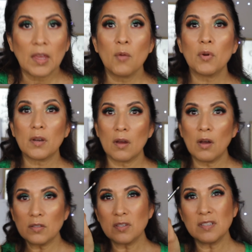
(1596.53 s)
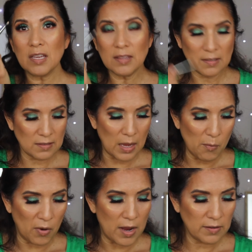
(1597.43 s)
We're gonna also take the
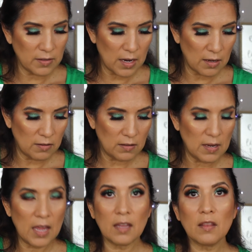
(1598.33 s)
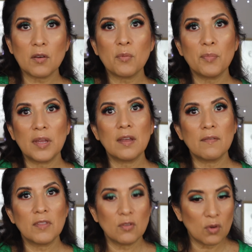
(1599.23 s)
same brush and take a little bit
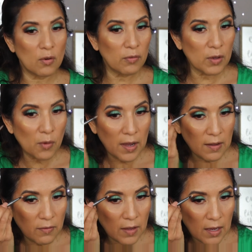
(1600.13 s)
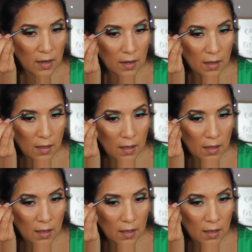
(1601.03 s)
of the trophy wife and